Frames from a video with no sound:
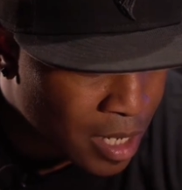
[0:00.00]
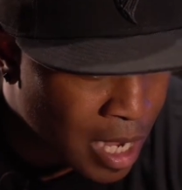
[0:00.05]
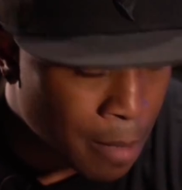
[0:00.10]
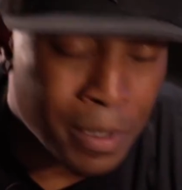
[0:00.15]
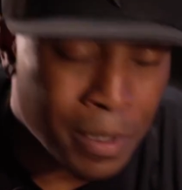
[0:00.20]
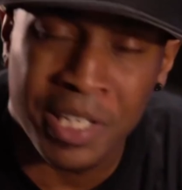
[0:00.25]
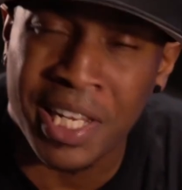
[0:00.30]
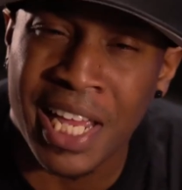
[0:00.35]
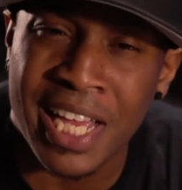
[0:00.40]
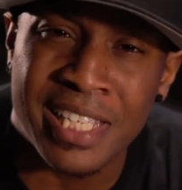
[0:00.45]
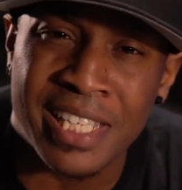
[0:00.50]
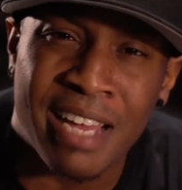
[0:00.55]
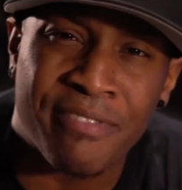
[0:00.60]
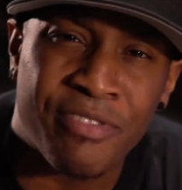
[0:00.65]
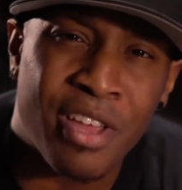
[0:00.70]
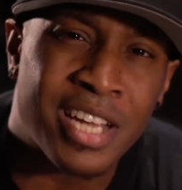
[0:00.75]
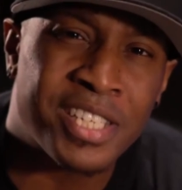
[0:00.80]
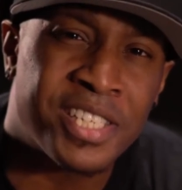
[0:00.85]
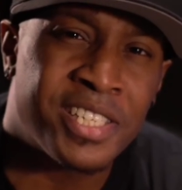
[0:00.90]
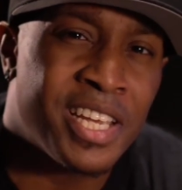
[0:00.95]
A couple of
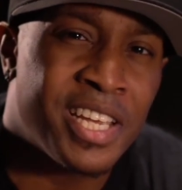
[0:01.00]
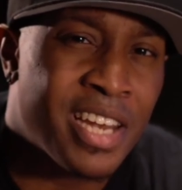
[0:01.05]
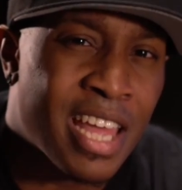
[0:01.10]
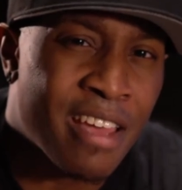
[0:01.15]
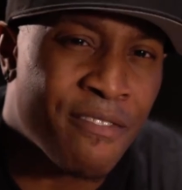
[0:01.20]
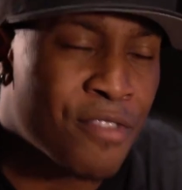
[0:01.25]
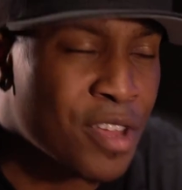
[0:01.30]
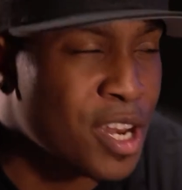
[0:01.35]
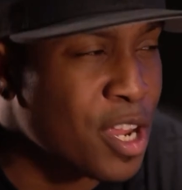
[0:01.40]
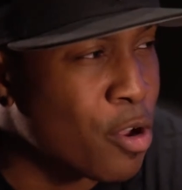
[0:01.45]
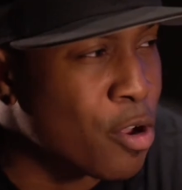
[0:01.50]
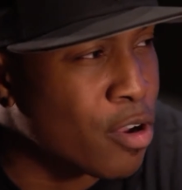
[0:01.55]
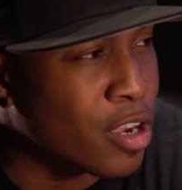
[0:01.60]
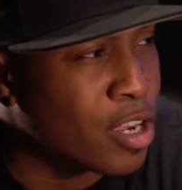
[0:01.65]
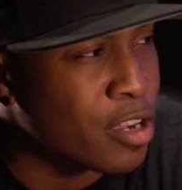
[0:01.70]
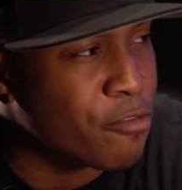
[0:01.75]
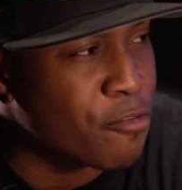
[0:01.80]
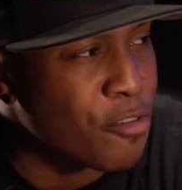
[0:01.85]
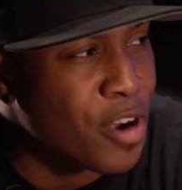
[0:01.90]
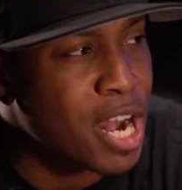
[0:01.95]
days after I seen that
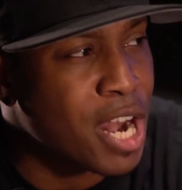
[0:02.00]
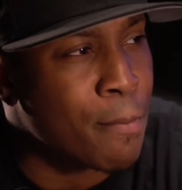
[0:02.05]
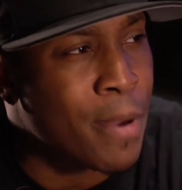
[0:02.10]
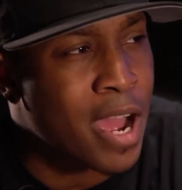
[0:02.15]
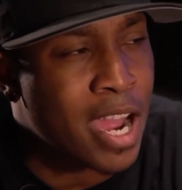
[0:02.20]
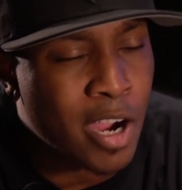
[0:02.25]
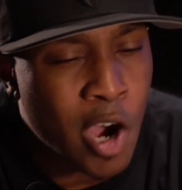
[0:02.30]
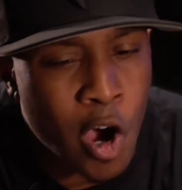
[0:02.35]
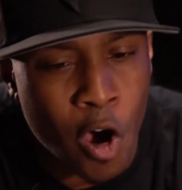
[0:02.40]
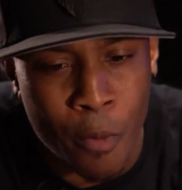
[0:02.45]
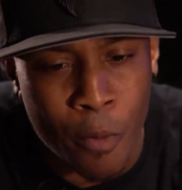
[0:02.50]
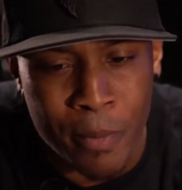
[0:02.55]
video, a good friend of mine